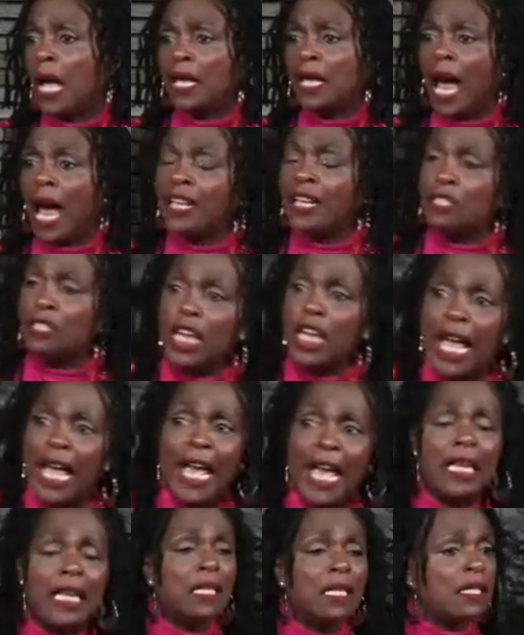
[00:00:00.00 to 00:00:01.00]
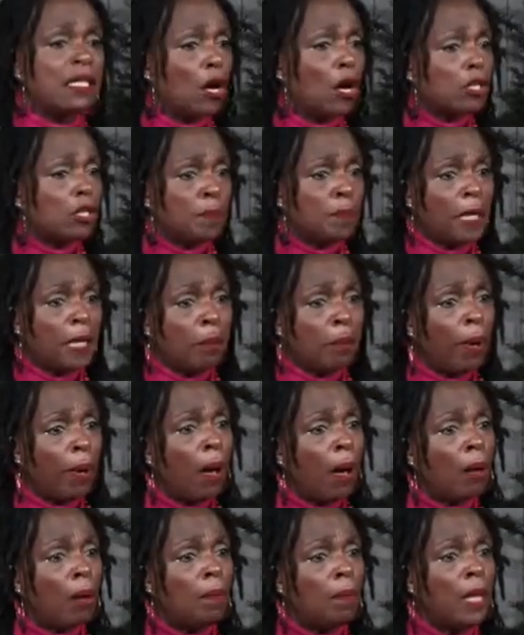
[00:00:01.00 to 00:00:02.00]
and Aunt Jane is those
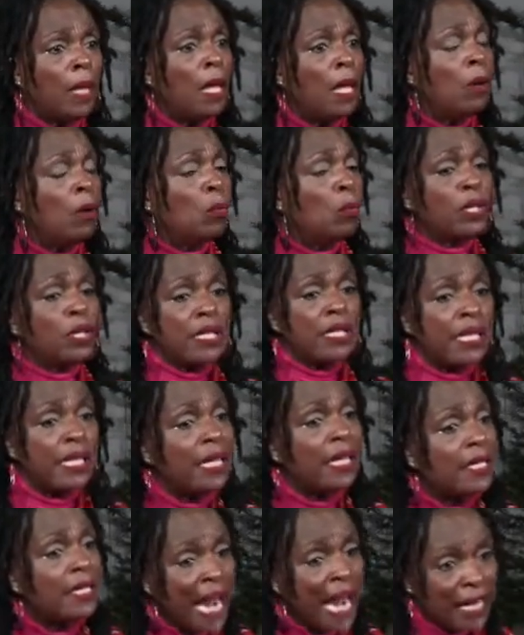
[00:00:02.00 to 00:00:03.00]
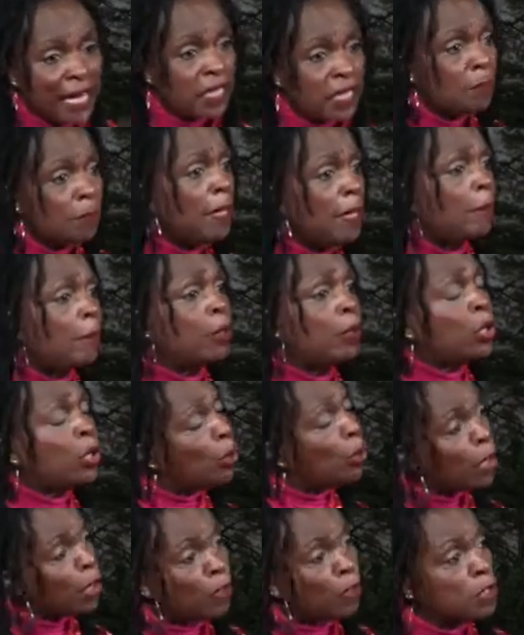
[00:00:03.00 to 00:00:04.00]
people. We sit next to people
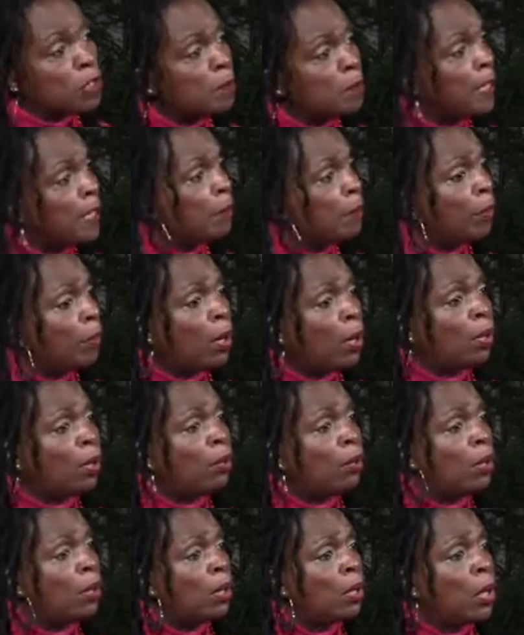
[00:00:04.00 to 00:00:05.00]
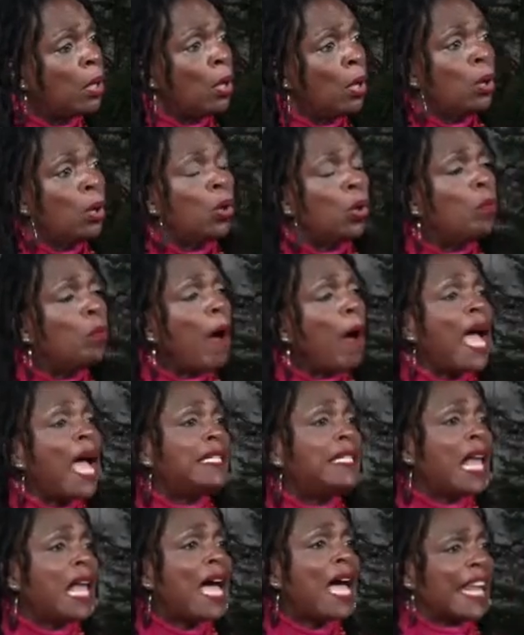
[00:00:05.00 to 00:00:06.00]
who are those people who
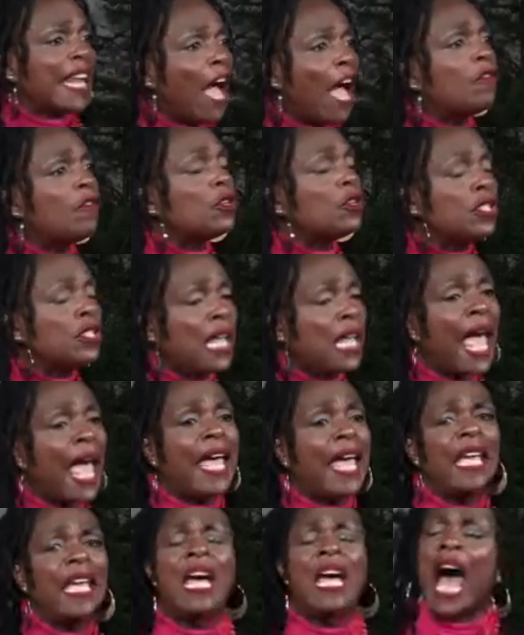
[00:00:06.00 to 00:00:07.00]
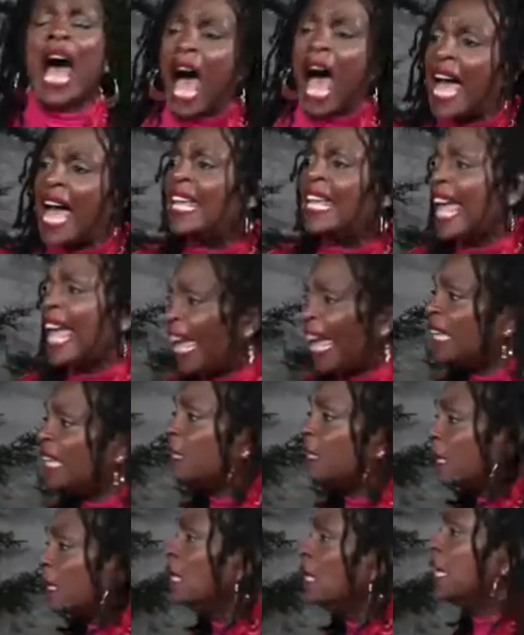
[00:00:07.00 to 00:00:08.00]
might not ever say, I hate